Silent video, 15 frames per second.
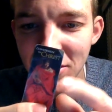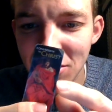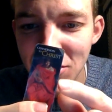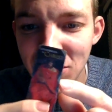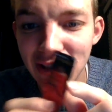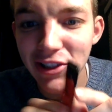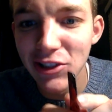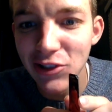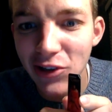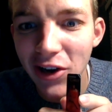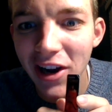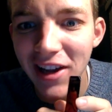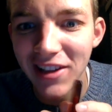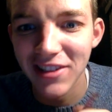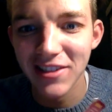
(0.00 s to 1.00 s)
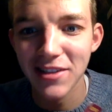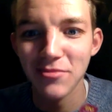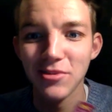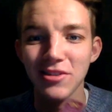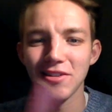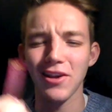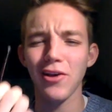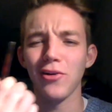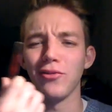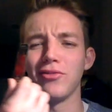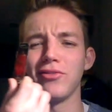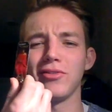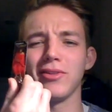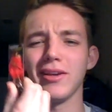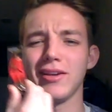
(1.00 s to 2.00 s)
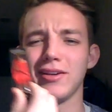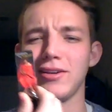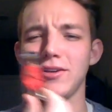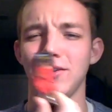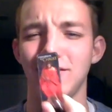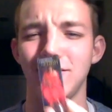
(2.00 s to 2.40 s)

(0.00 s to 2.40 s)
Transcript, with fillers: Jesus Christ Himself, like.